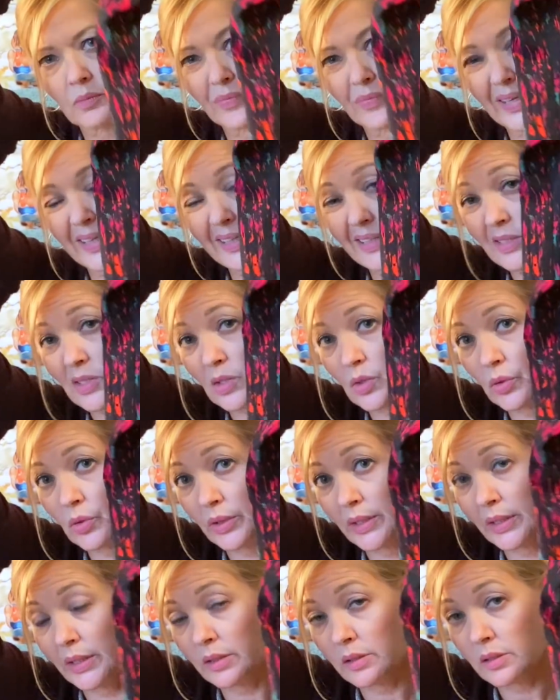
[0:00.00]
Pinks and
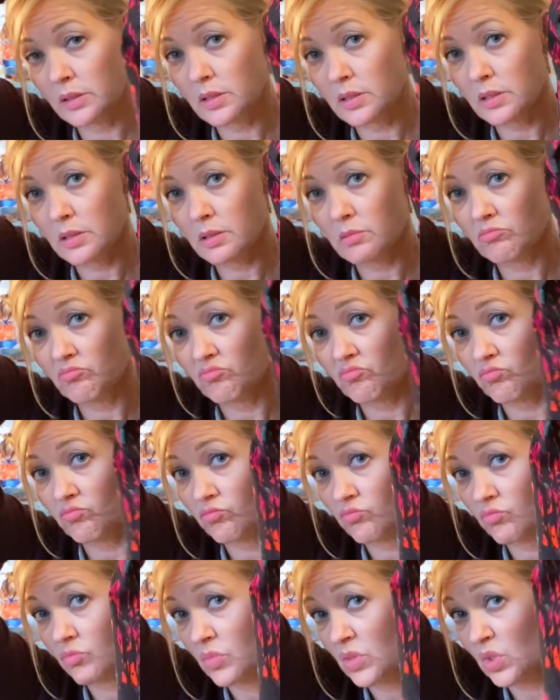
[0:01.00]
greens,
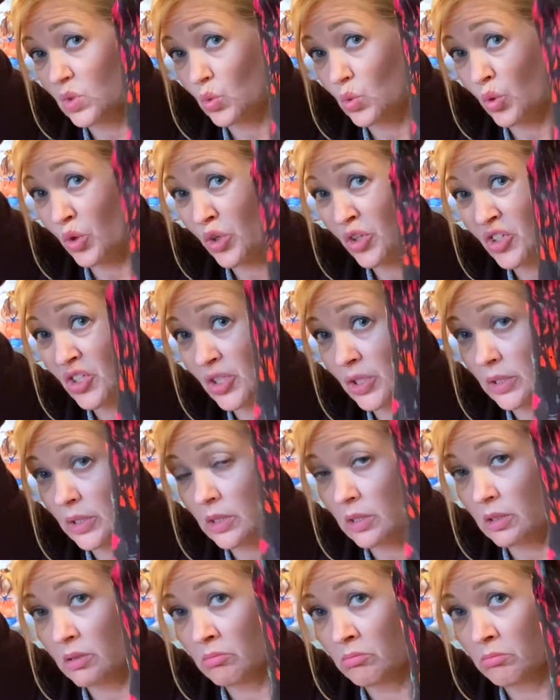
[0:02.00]

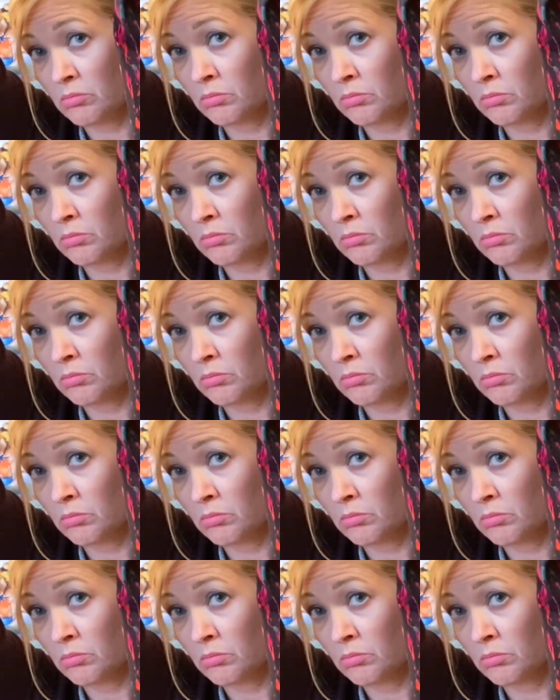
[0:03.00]
oranges.